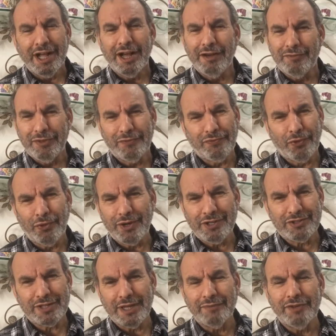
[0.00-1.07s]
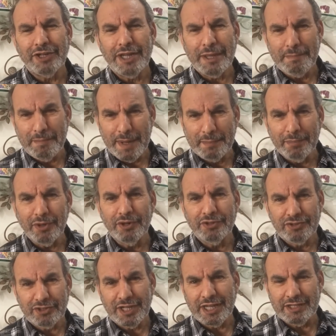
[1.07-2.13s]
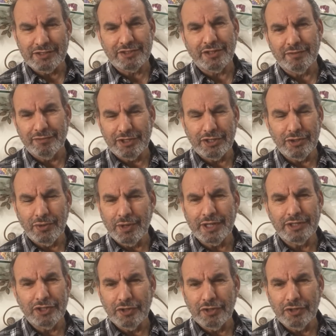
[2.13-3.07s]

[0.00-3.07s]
of the 47 member states of the UN